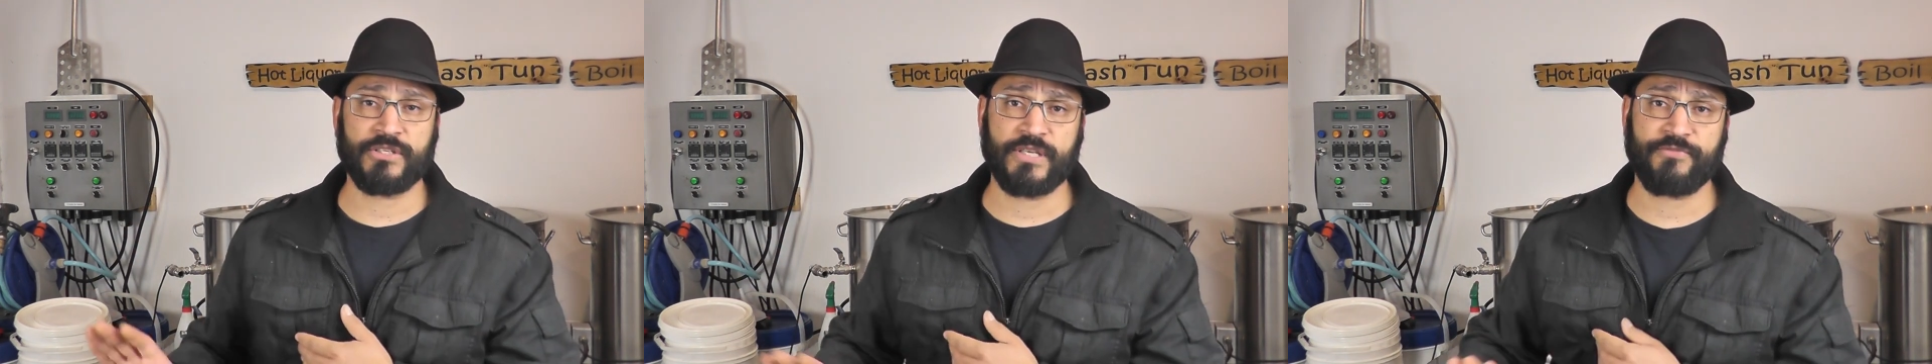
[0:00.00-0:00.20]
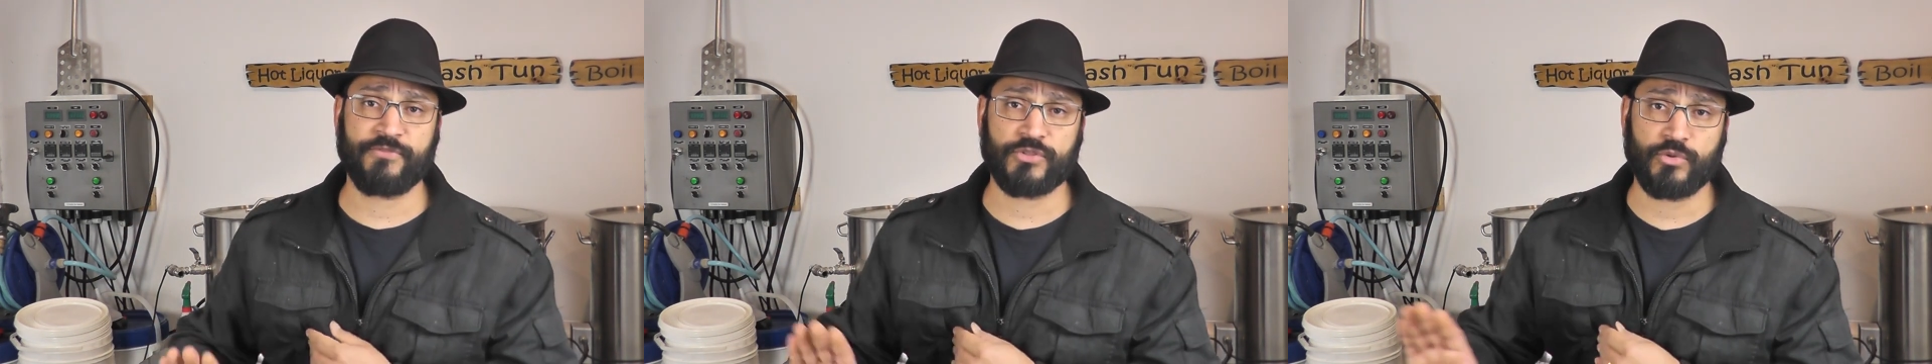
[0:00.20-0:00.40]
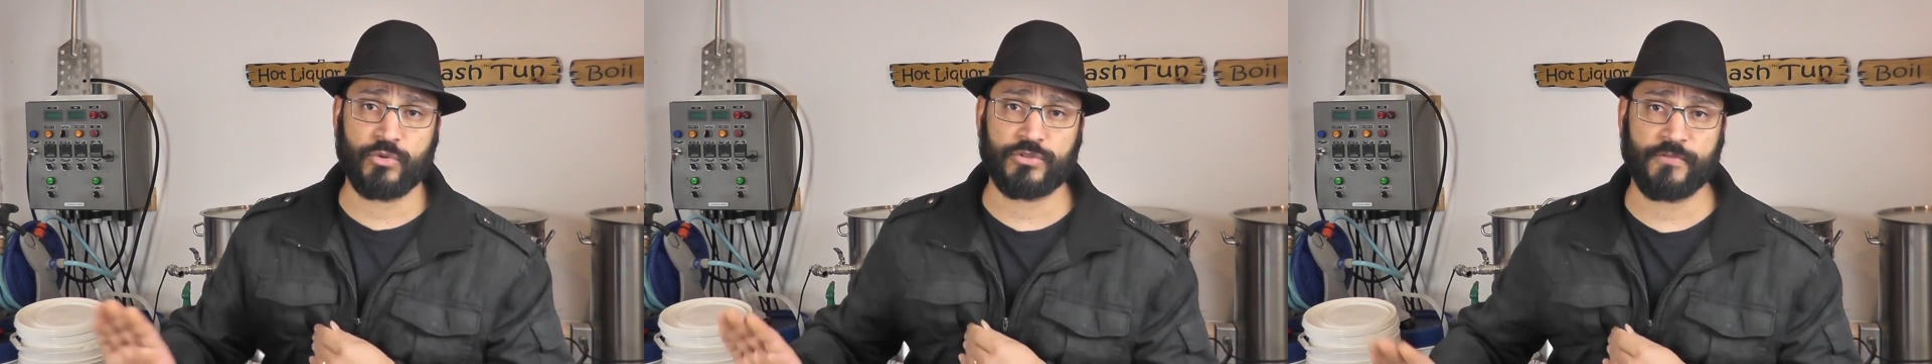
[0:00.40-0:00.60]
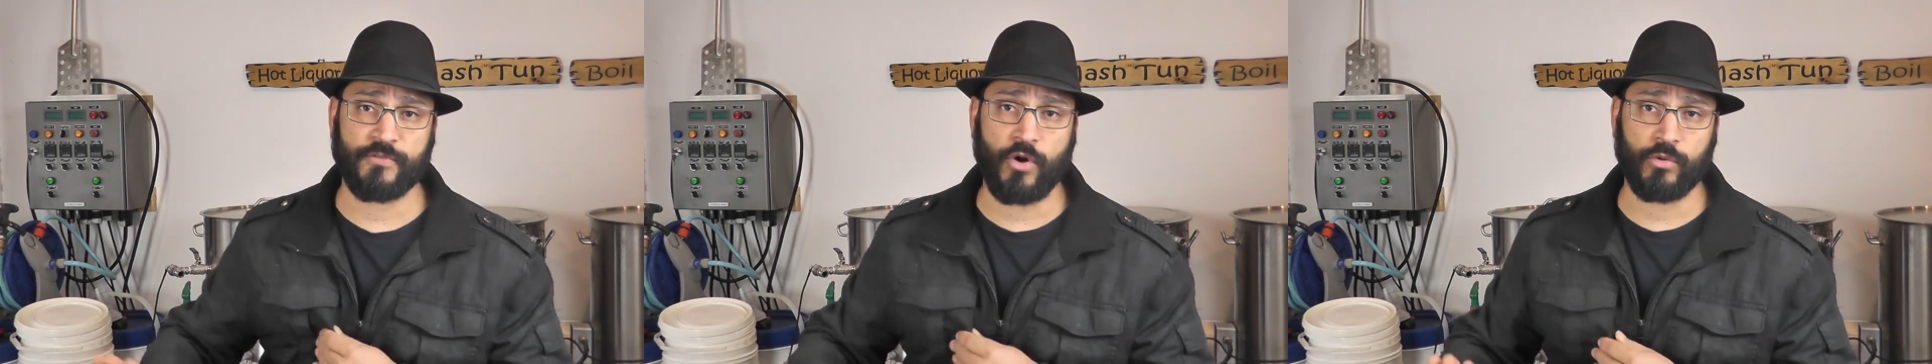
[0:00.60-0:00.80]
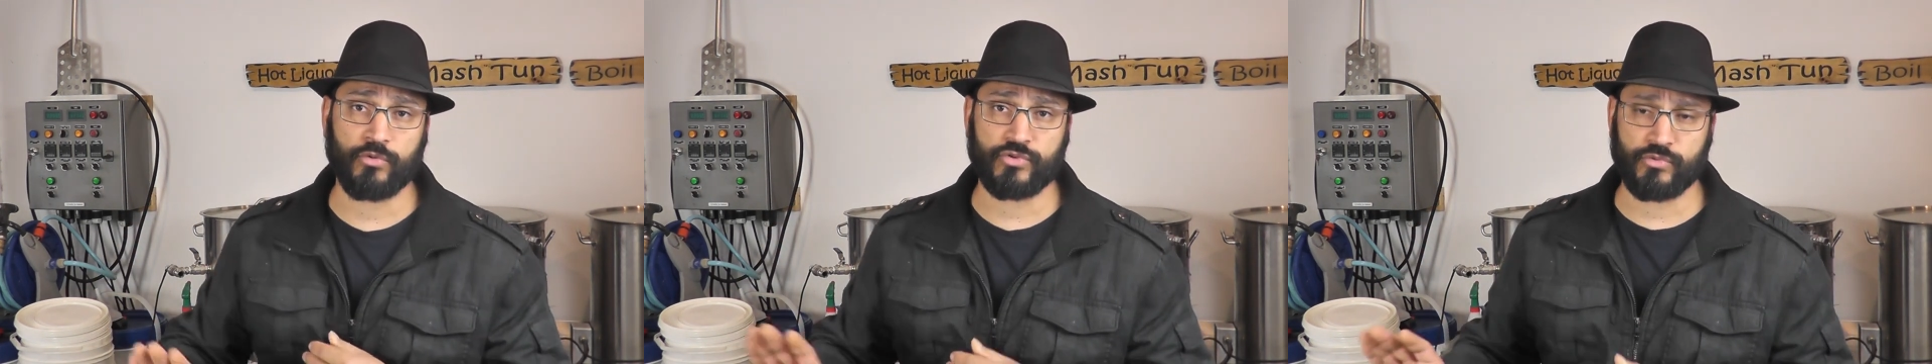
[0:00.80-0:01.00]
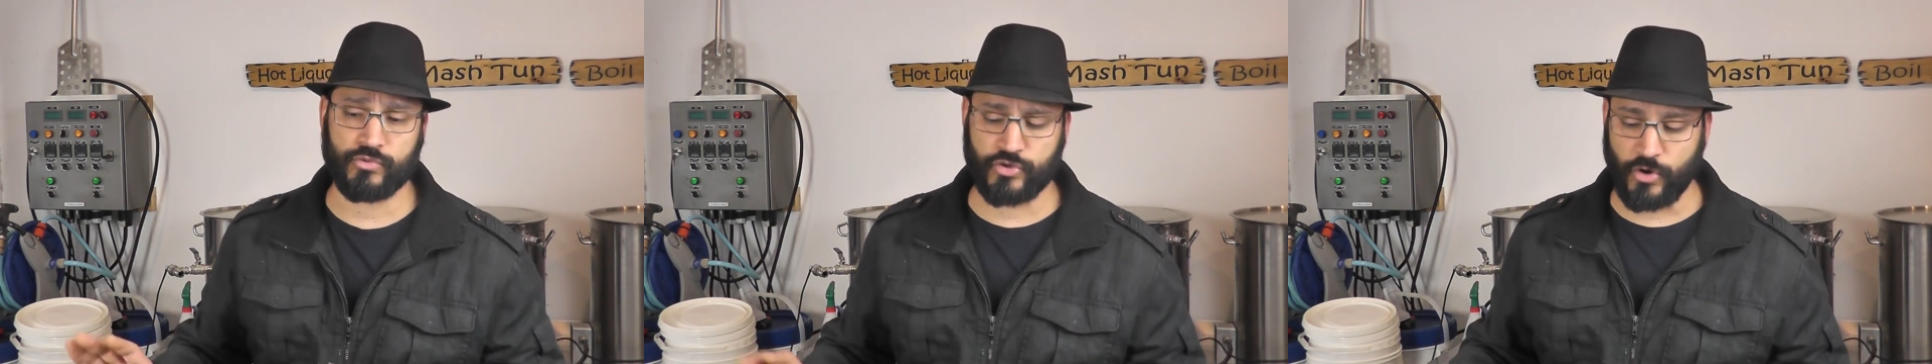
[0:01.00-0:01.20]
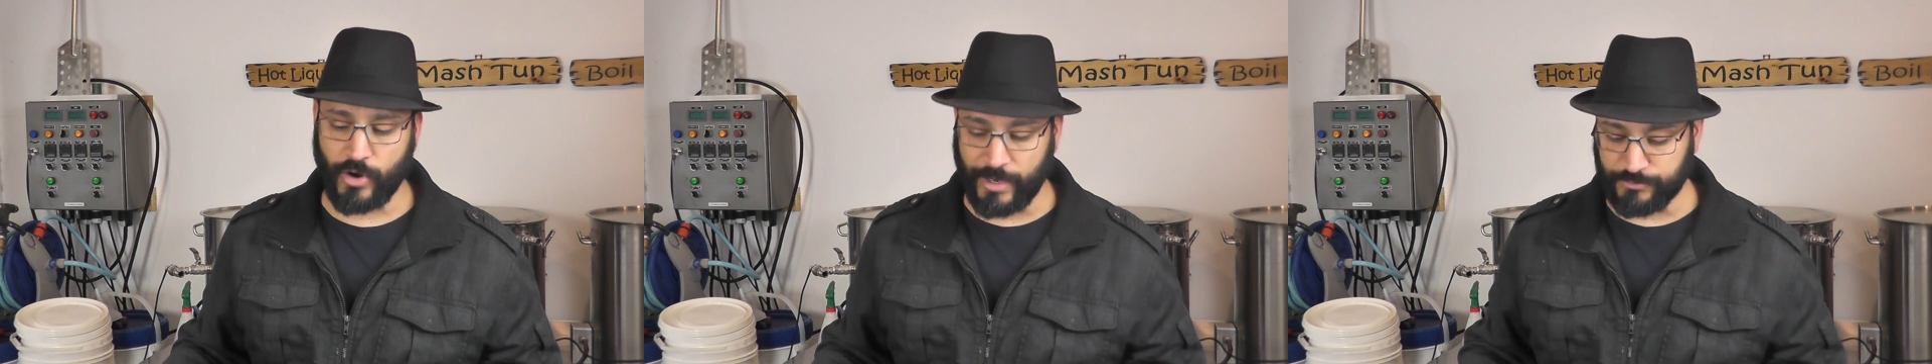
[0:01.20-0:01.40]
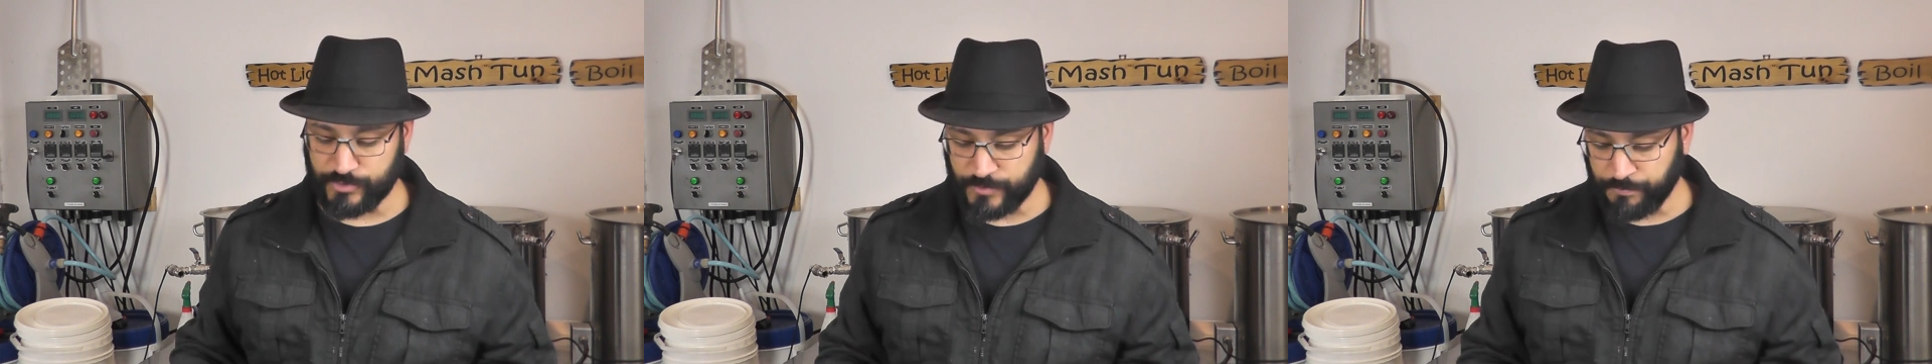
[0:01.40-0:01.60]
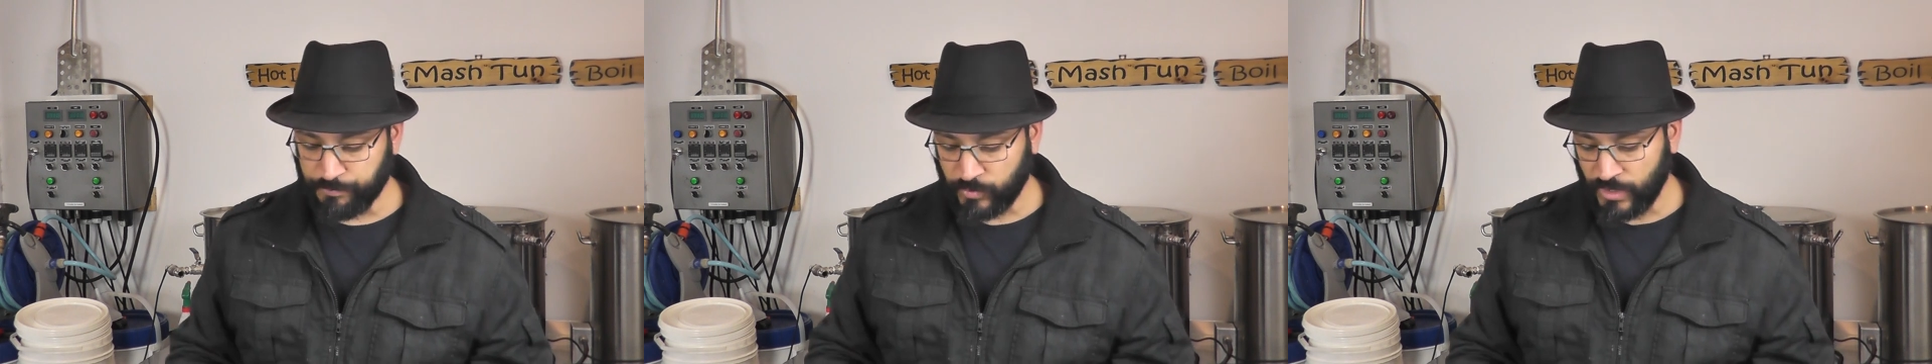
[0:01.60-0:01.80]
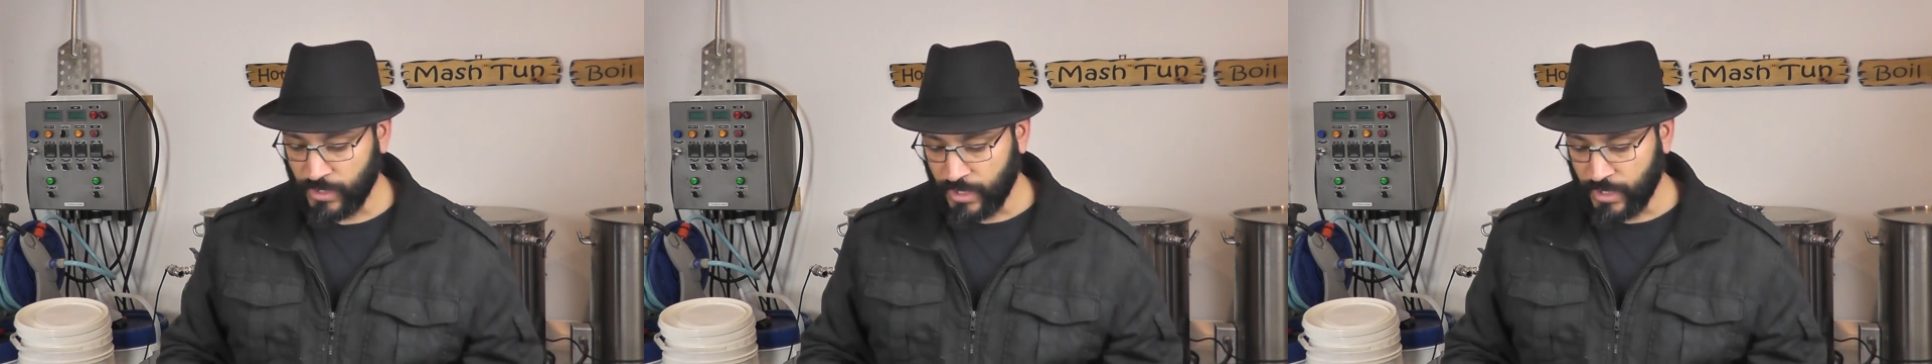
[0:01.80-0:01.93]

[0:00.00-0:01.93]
to different sorts of cultural tribes.